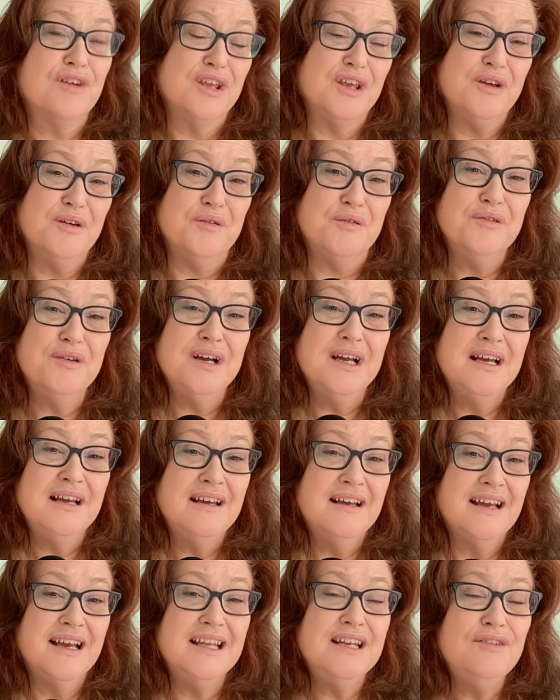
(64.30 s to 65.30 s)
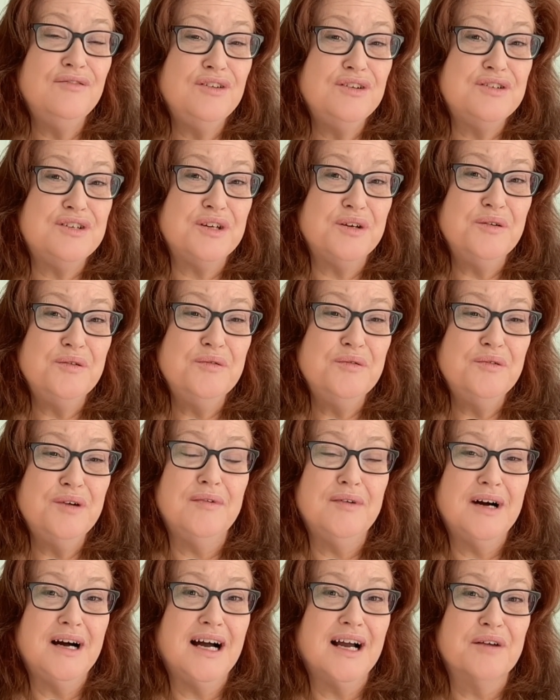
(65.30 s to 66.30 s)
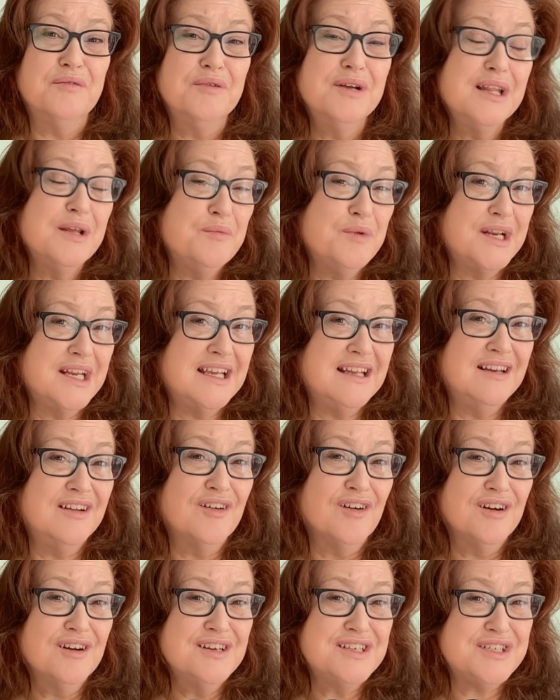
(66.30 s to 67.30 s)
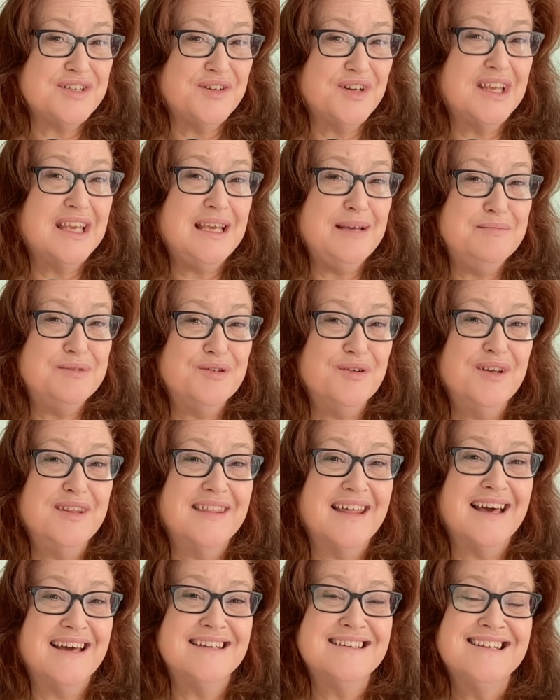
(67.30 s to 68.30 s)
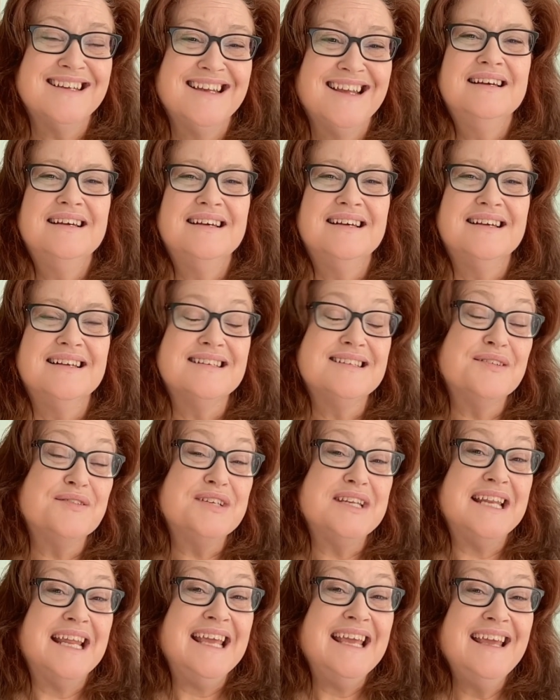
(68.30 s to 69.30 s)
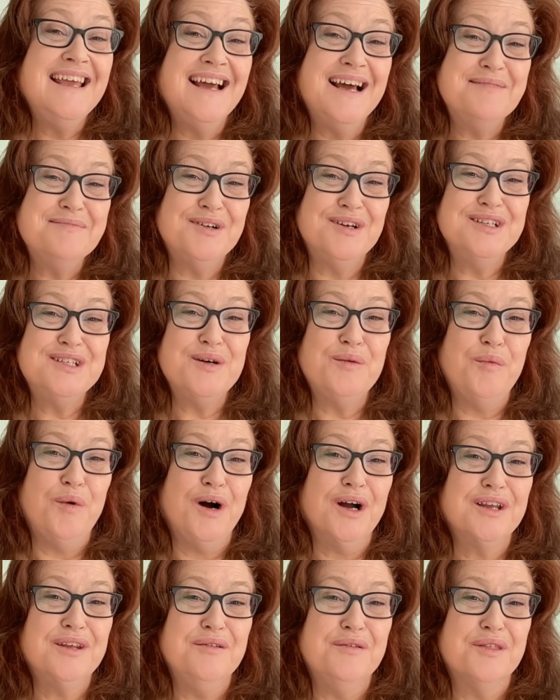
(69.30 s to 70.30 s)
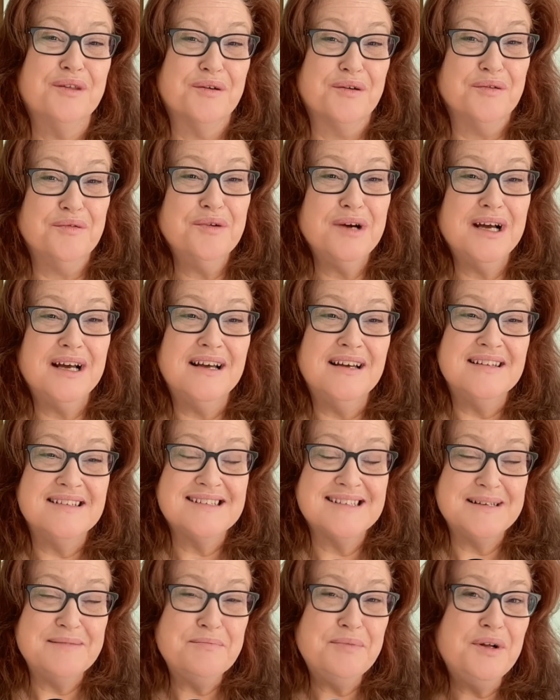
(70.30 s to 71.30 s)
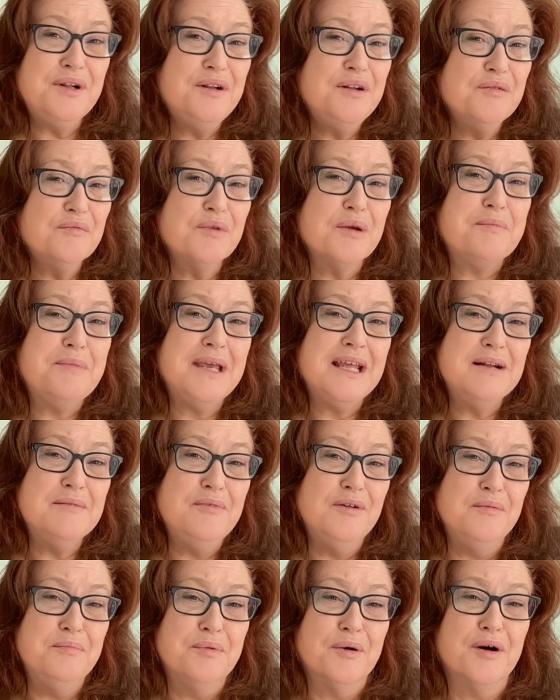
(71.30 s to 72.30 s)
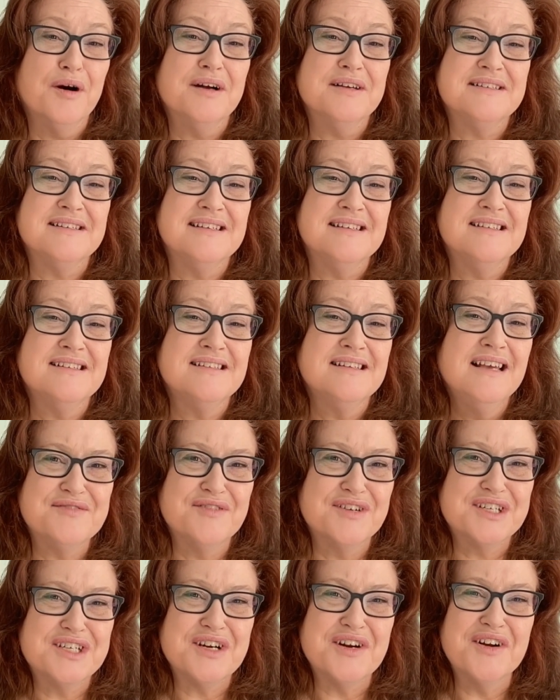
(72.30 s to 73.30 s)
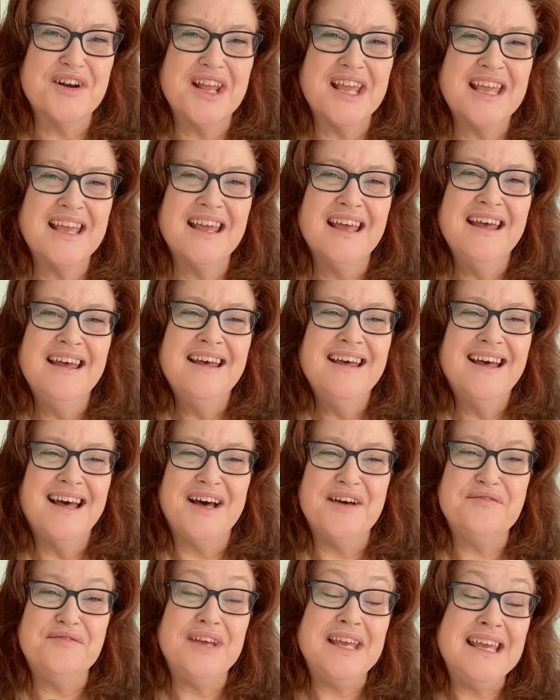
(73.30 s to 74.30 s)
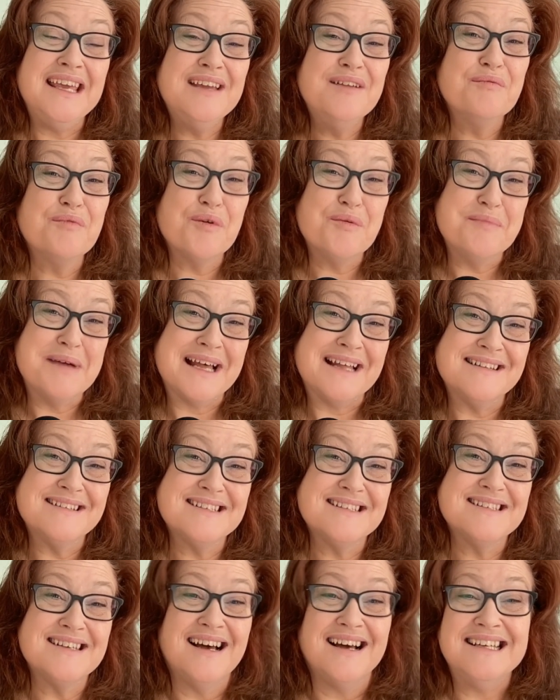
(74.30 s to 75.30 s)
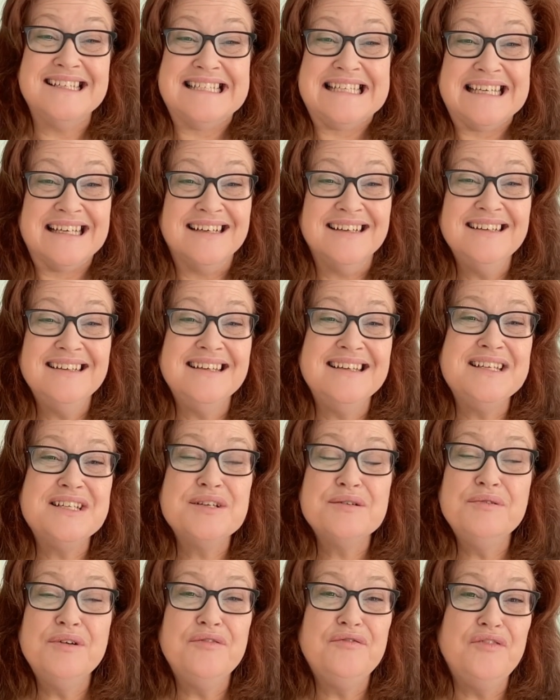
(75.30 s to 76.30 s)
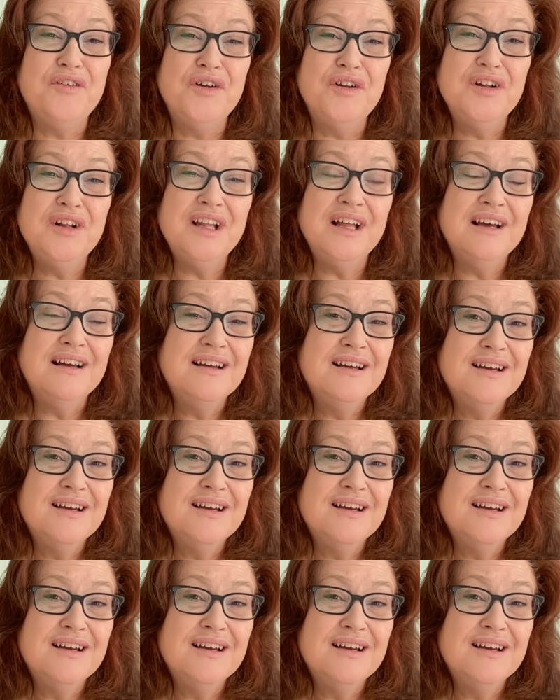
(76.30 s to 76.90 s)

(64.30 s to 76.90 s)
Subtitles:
you, and if you do, I really want to encourage you to keep doing that. So today I'm going to walk you through a simple, repeatable process for turning a vague romance idea into a full,